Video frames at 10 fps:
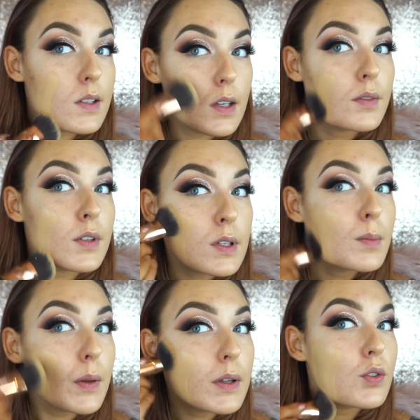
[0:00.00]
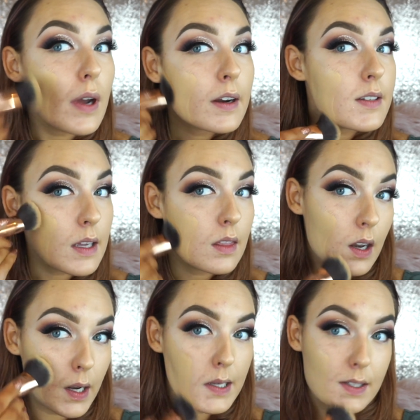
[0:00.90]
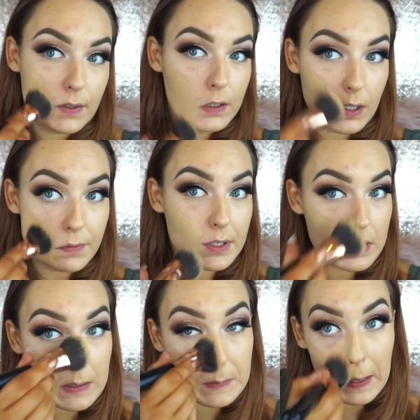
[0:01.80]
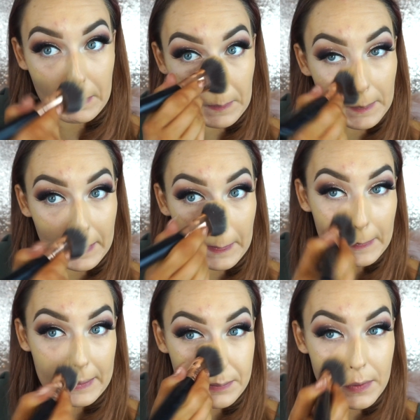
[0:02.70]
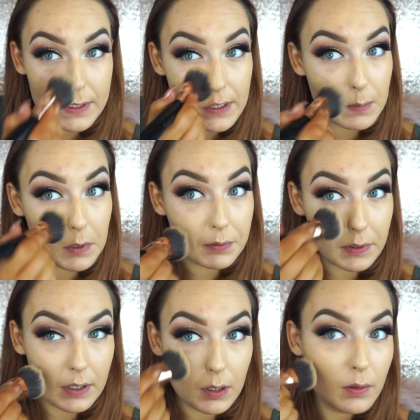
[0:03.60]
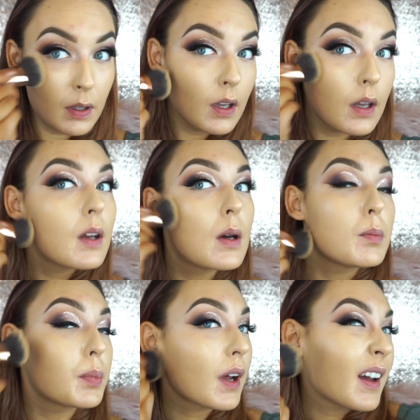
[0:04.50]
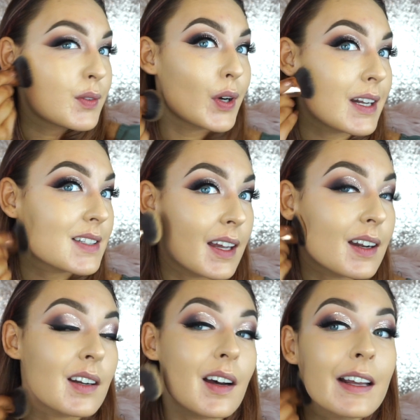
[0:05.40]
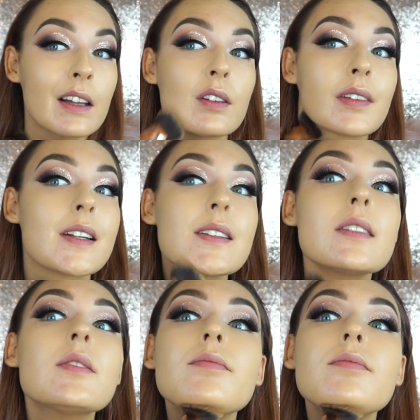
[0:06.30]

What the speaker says: So if you're somebody with drier skin that likes full coverage, this probably is more suitable for you. But I have oily skin and I love it.